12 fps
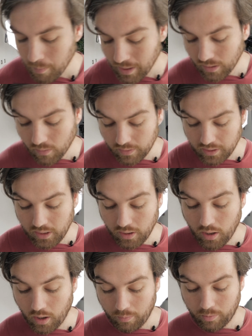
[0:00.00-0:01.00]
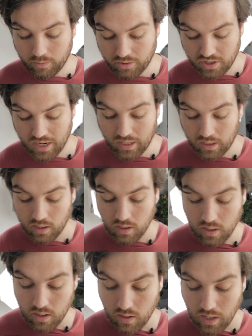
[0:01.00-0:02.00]
back over here and we will check
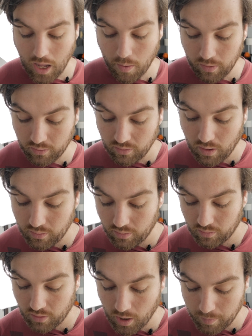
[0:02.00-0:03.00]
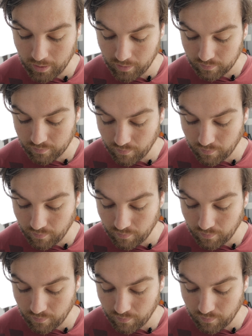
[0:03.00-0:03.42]
how our sauce is coming.